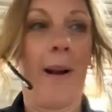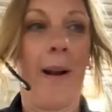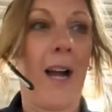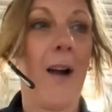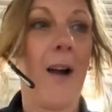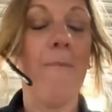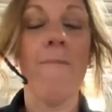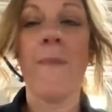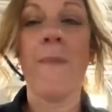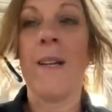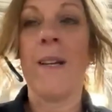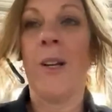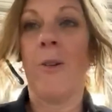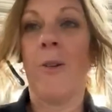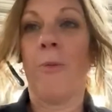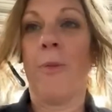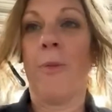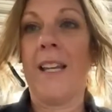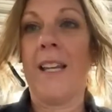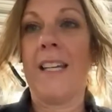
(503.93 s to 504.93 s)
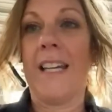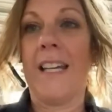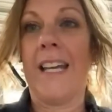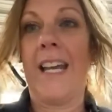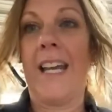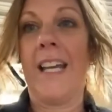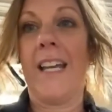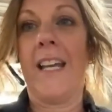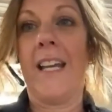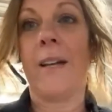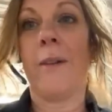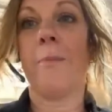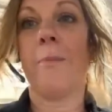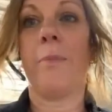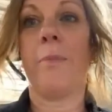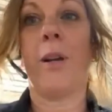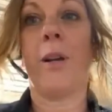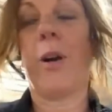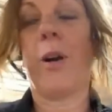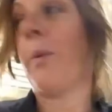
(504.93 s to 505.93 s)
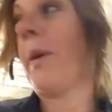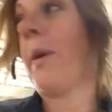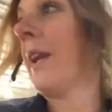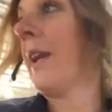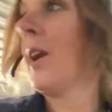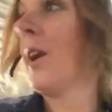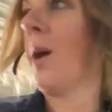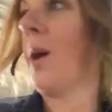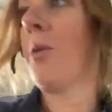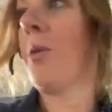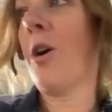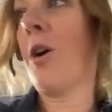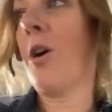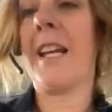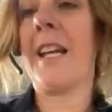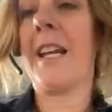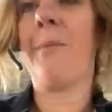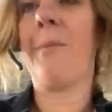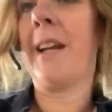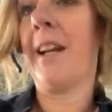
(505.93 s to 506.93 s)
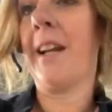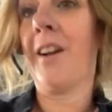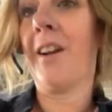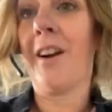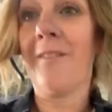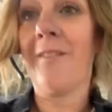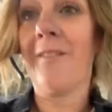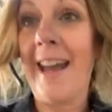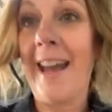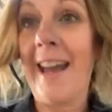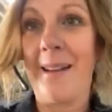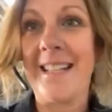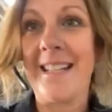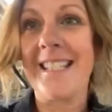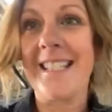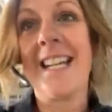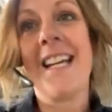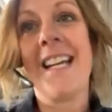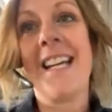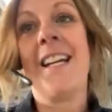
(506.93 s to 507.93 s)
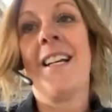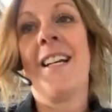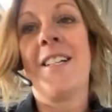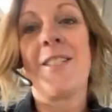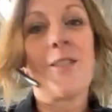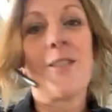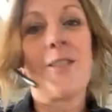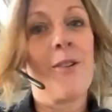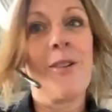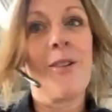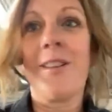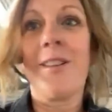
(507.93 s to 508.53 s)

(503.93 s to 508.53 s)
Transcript: As we're growing up, we need our protein and we need our vitamins.